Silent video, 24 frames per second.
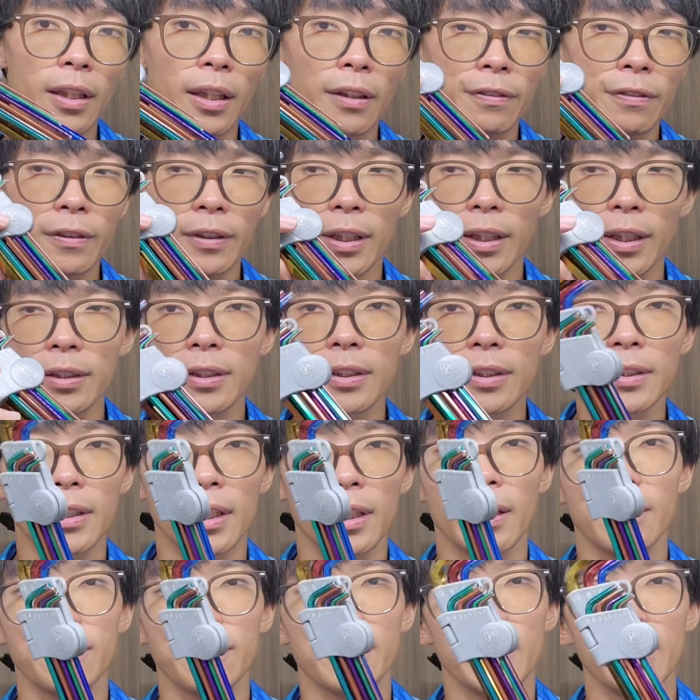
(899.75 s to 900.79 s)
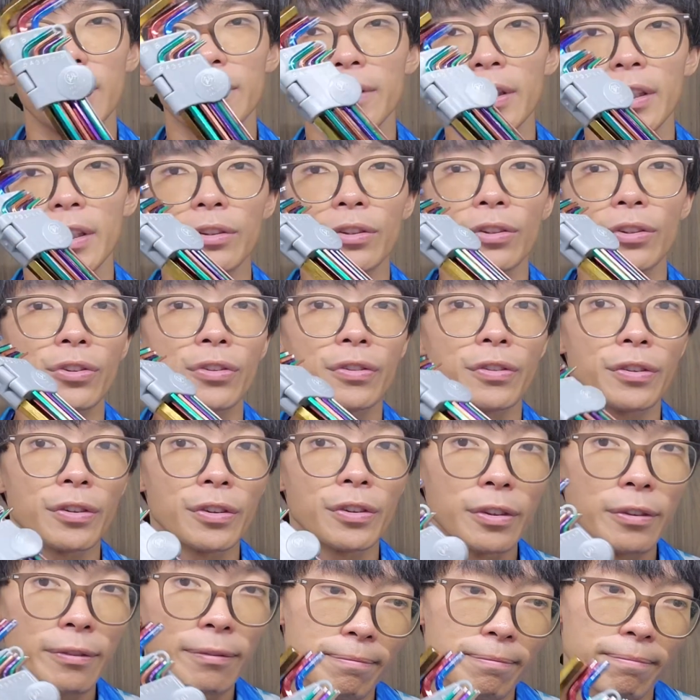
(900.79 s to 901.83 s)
I feel like these are very useful.